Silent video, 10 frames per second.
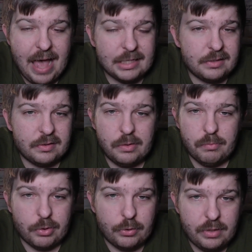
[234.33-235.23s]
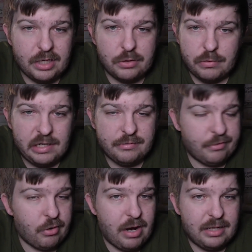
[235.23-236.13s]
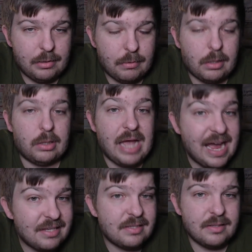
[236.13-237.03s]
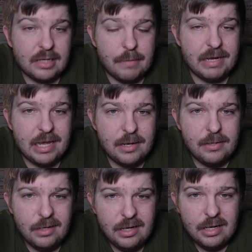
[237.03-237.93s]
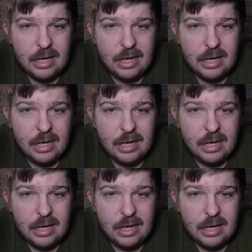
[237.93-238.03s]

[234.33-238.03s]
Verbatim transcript: excellent recruiting and transfer class coming in,